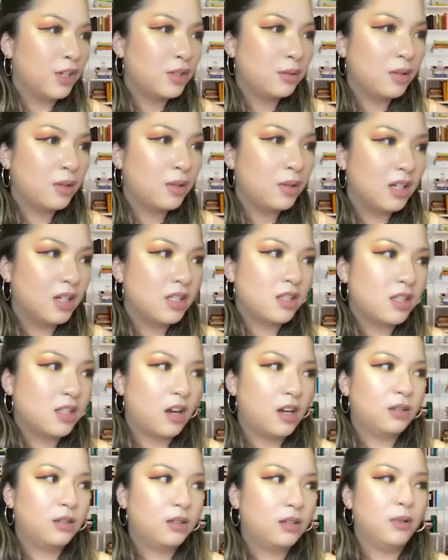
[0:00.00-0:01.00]
first, we're gonna
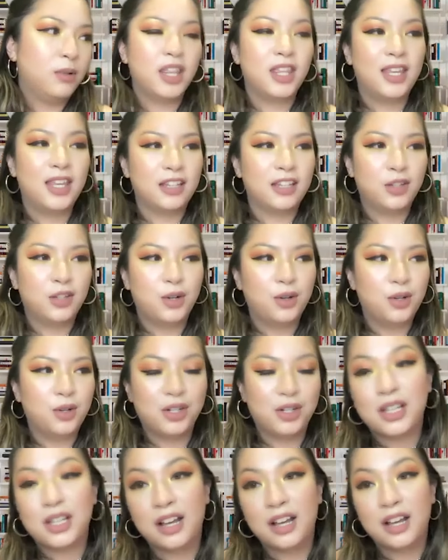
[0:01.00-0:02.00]
start with get to know
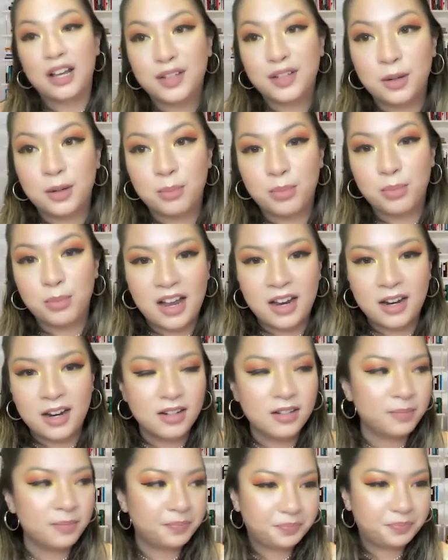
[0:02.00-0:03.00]
yourself and your
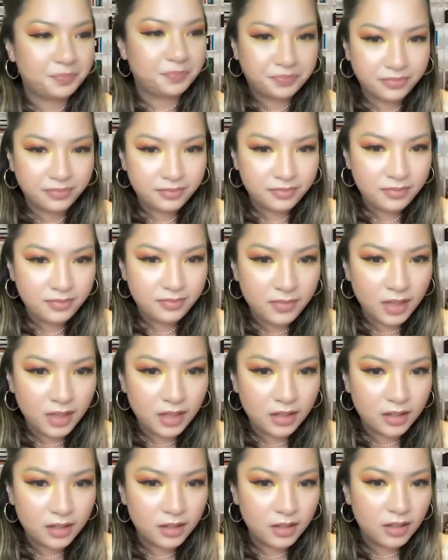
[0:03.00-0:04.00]
brand.
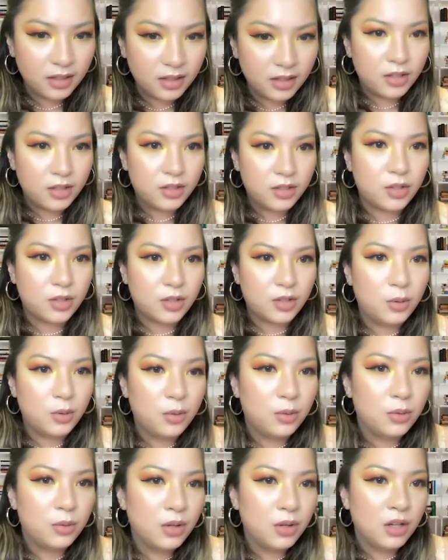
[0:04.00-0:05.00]

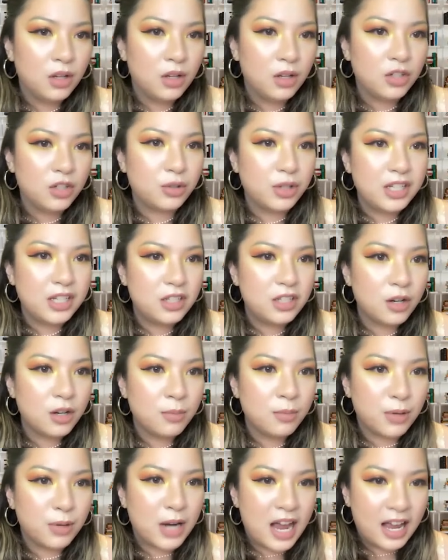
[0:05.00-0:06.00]
So treat
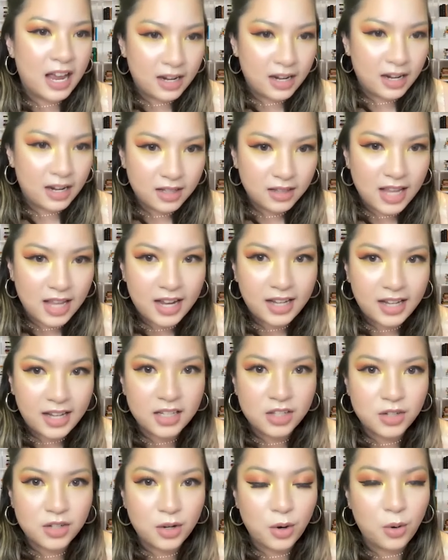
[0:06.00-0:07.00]
your brand like
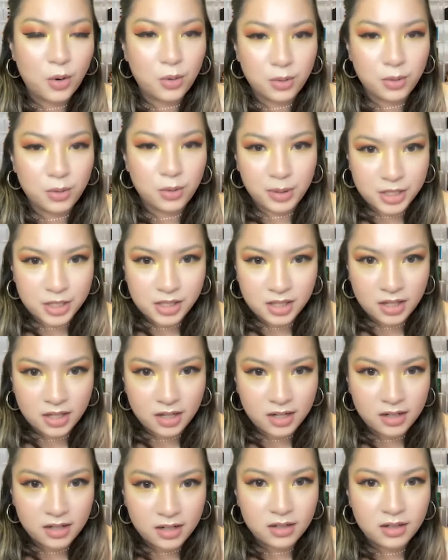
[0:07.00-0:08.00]
it's your own
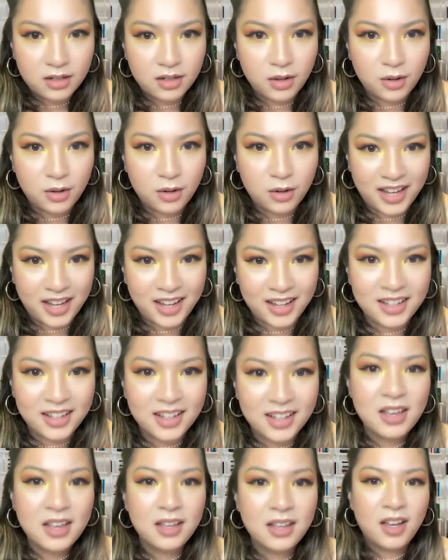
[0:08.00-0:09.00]
person,
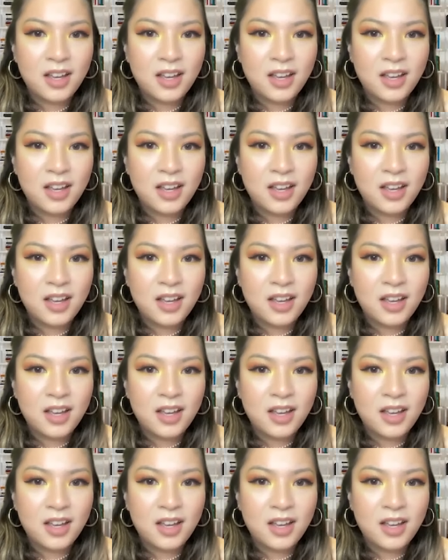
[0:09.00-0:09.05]
okay?